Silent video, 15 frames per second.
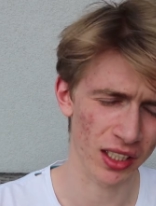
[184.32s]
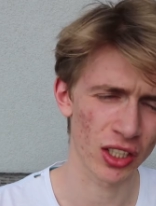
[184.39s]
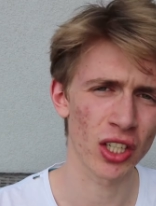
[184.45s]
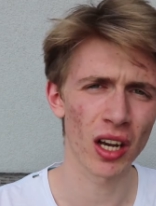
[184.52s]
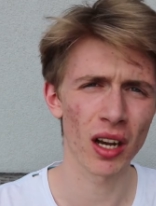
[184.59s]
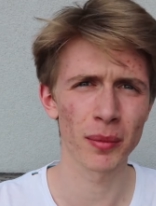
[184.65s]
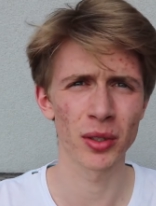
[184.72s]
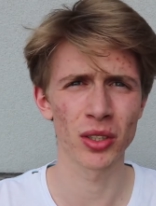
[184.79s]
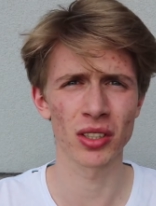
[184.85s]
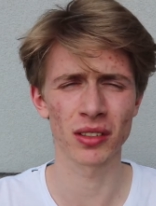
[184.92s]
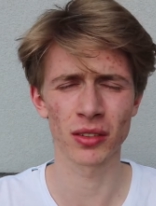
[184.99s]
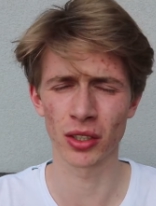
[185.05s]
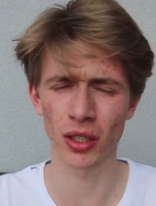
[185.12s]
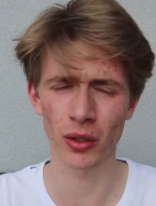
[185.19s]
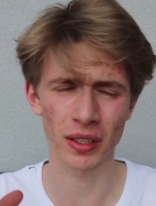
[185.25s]
a job you
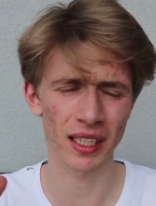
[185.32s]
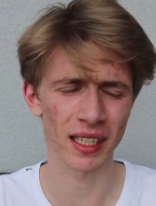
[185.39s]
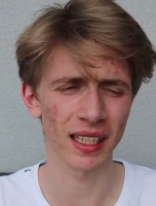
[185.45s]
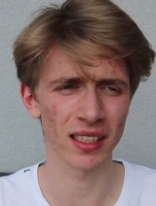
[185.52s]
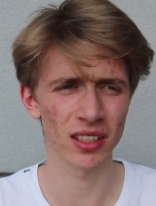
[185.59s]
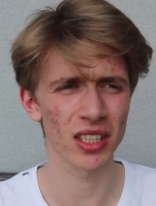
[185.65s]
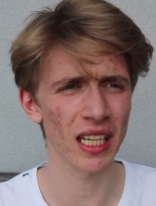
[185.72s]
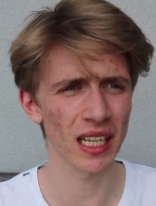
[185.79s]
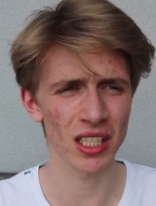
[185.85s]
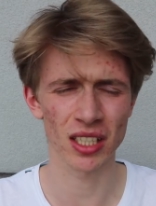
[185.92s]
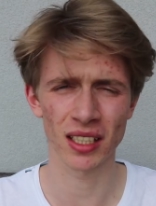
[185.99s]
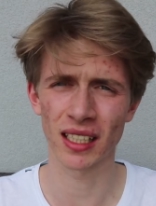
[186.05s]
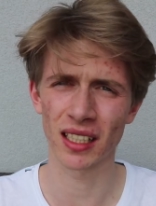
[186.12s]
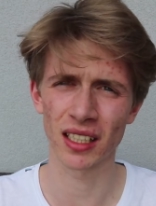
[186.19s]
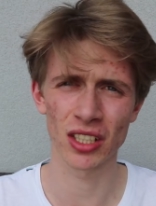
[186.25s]
should you know get an
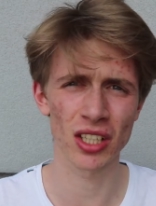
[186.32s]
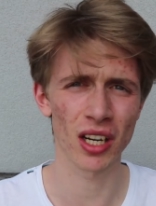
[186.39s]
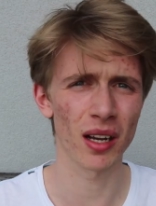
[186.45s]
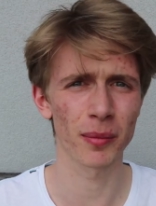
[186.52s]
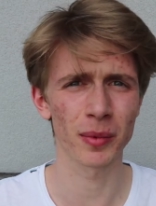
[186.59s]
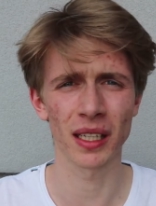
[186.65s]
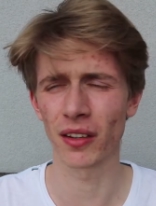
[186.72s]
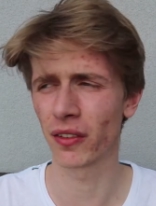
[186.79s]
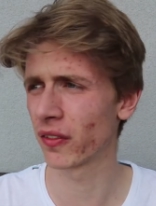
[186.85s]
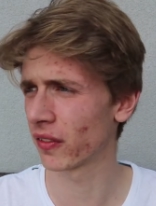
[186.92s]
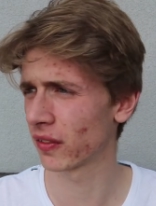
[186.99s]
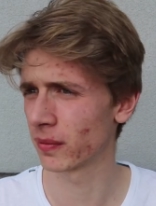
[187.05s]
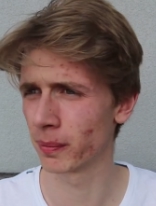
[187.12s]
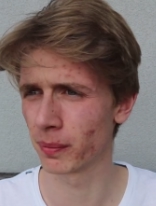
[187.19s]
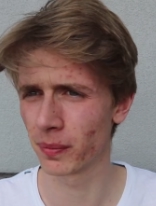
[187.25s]
education get a job get a
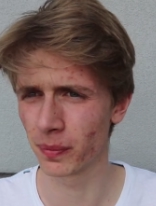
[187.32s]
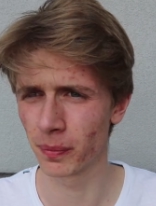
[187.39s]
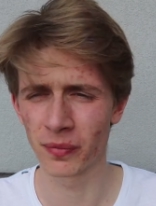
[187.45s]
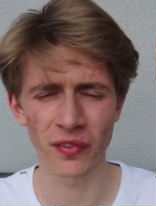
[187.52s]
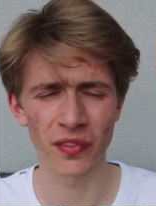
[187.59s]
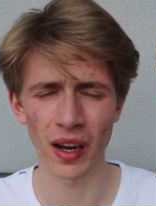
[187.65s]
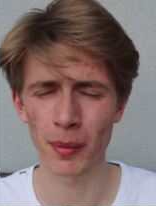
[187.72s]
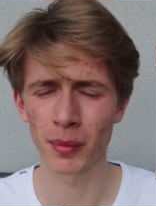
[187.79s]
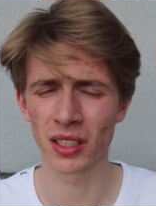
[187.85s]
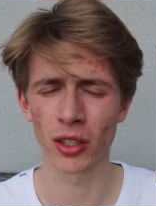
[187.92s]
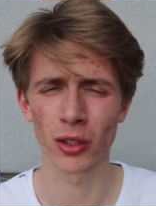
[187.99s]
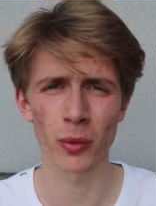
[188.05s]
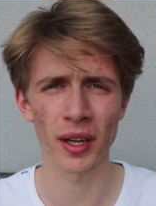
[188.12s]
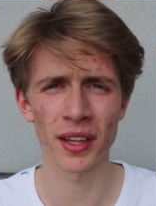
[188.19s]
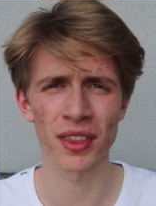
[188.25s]
mm, family
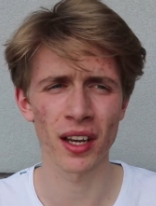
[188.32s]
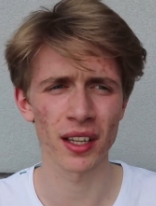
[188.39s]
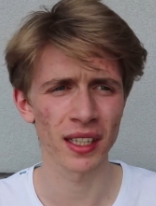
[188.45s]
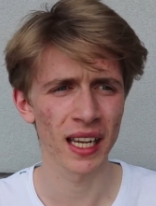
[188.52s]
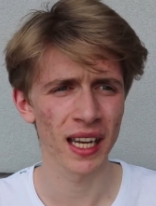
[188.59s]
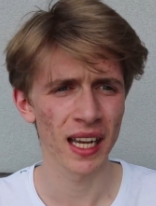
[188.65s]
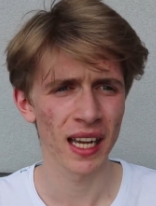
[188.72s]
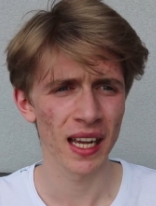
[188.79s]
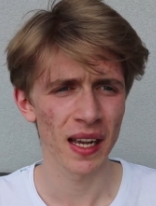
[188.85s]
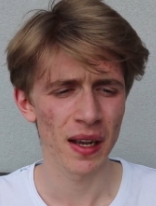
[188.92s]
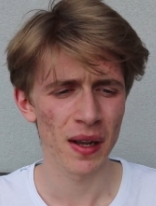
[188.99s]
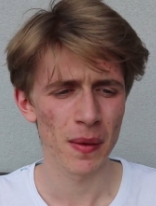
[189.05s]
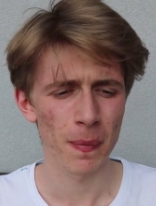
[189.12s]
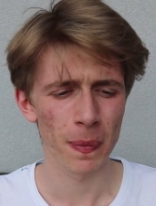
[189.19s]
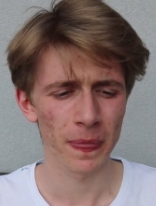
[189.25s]
or whatnot
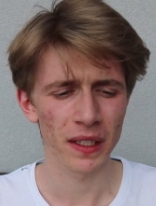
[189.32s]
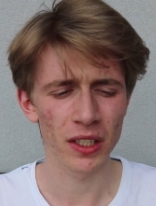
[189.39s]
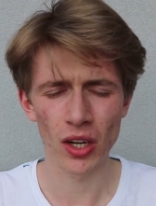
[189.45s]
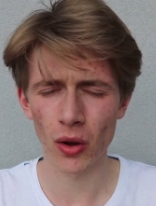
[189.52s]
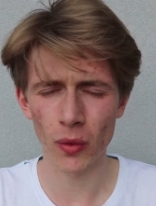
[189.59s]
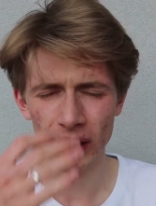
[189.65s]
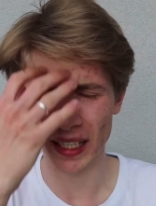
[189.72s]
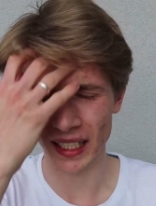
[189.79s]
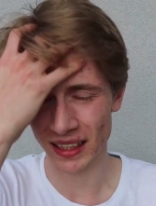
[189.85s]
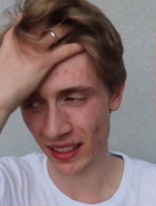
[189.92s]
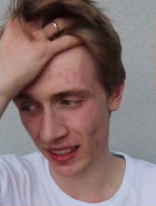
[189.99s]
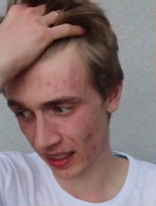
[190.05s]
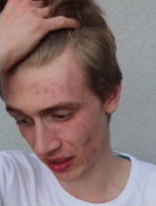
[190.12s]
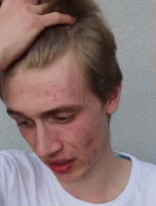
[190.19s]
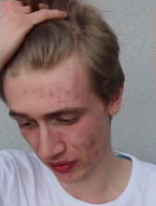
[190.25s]
you know and at
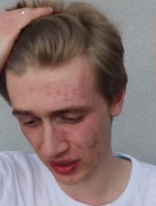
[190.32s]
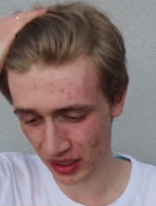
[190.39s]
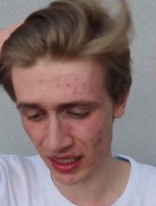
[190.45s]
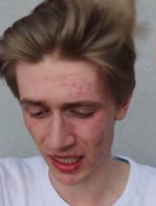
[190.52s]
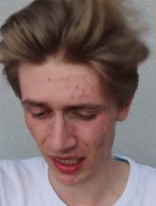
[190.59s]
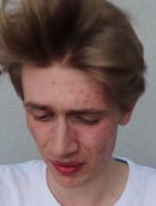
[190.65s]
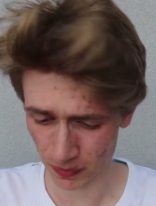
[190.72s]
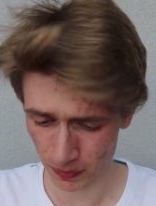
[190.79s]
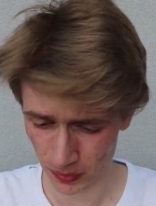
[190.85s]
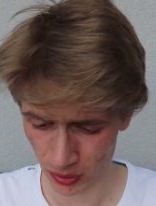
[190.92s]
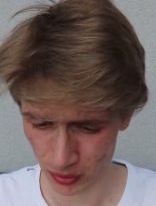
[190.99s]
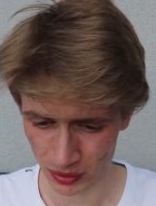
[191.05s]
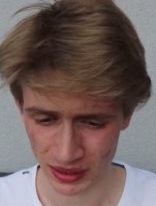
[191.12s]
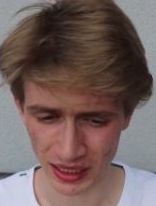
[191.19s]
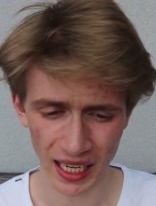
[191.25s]
the end of the day
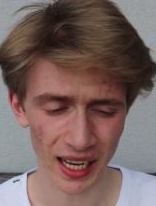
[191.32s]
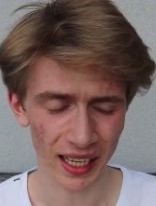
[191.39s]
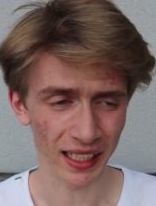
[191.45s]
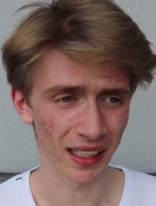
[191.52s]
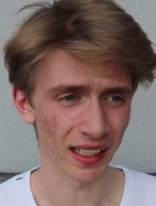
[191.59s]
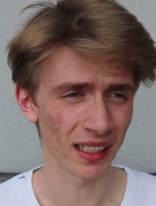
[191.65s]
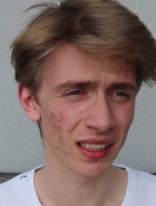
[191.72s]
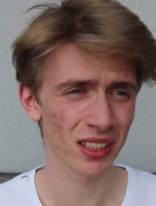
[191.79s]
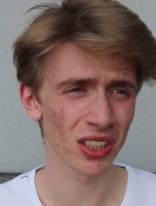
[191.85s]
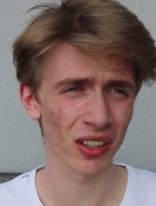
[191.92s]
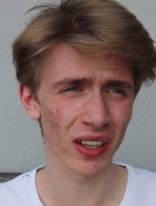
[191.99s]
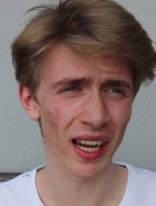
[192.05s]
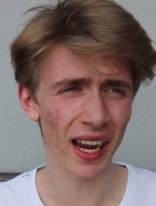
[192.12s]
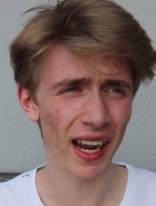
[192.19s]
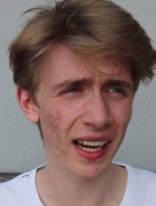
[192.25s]
you die so
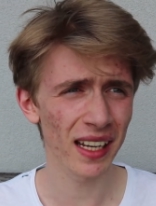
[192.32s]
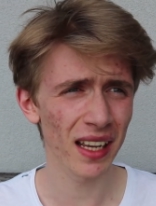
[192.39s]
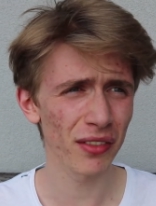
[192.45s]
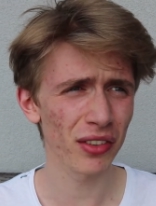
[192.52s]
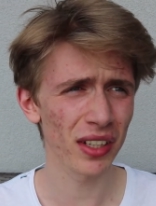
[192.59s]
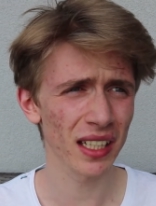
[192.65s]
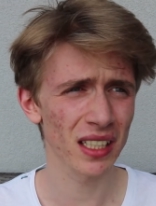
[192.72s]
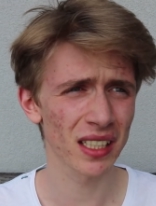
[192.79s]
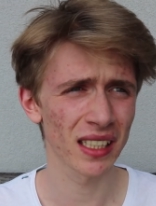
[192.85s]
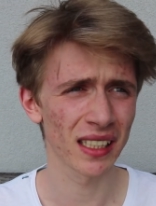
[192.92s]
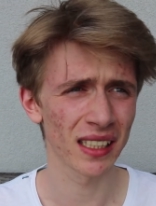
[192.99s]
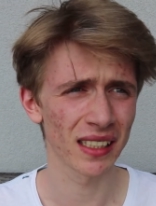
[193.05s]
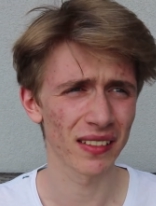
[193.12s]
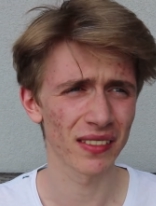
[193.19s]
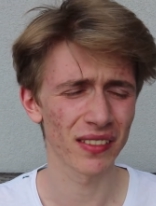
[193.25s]
I, I, never
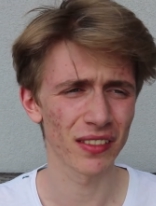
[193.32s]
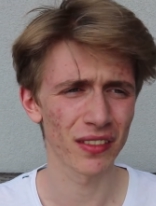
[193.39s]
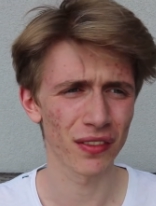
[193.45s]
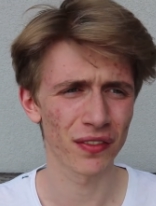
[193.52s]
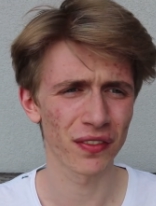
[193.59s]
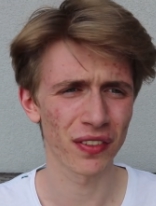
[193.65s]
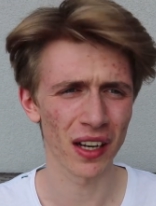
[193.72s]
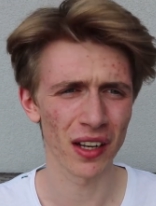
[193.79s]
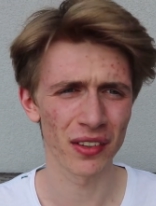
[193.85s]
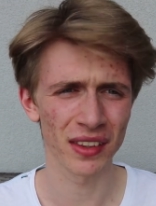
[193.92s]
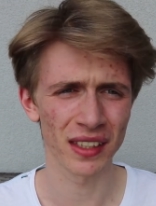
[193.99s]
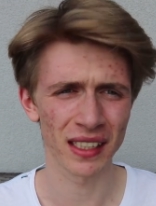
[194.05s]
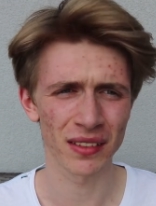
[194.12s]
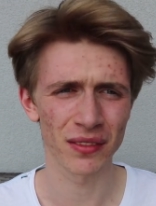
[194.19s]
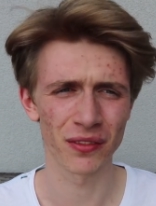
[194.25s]
actually
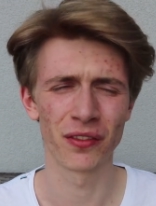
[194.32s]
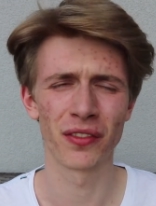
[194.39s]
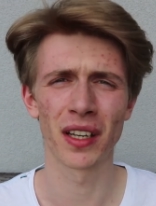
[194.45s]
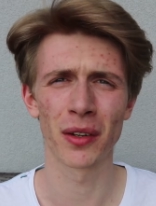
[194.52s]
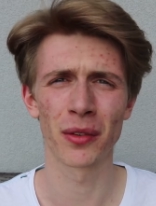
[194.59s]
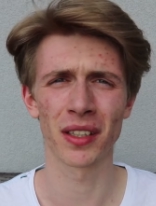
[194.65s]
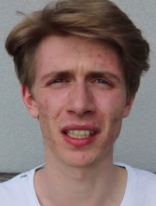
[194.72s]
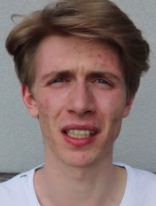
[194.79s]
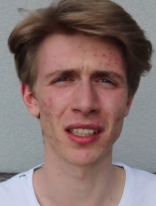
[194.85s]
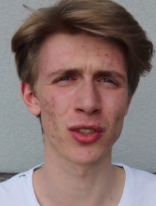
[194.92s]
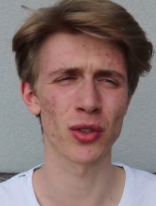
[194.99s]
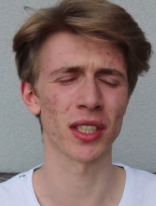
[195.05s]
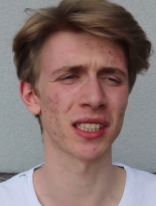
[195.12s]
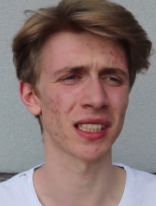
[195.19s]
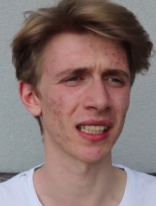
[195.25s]
found it very
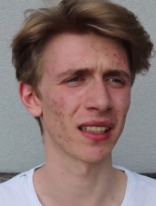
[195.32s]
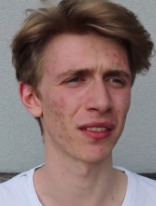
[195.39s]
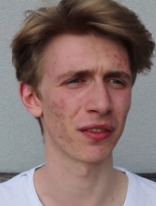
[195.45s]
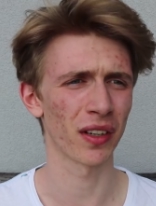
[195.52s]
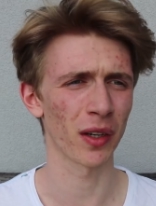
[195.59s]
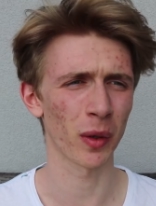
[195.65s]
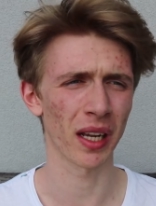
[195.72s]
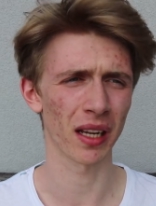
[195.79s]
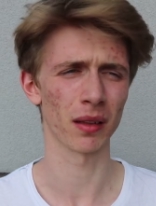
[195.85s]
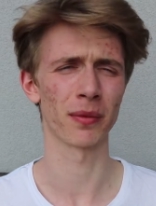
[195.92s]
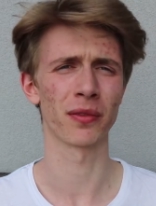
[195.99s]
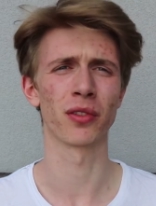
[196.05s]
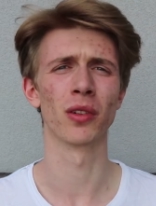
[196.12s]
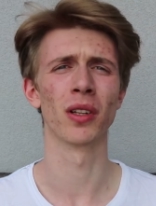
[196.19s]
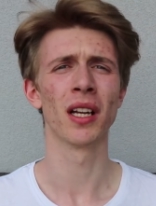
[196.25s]
interesting and very
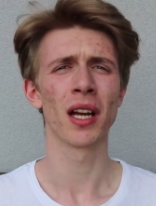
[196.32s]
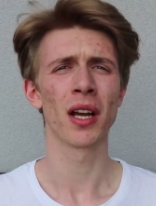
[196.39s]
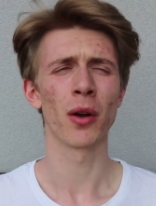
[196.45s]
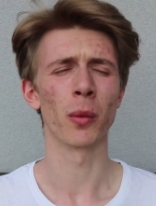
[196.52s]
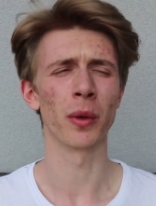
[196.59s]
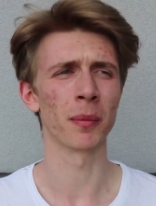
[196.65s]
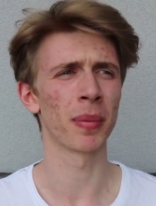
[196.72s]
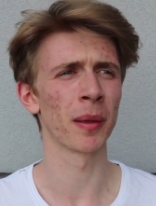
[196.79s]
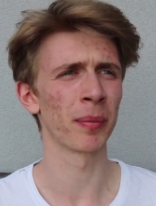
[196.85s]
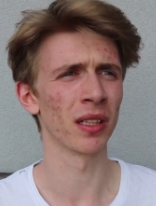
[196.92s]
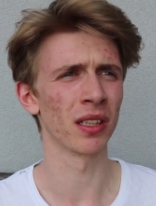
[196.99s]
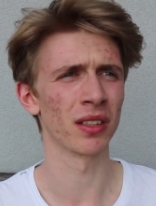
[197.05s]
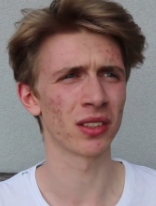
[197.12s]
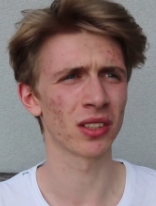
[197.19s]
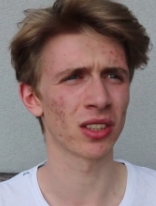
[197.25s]
helpful when
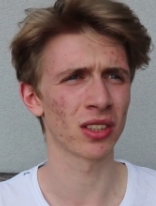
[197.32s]
people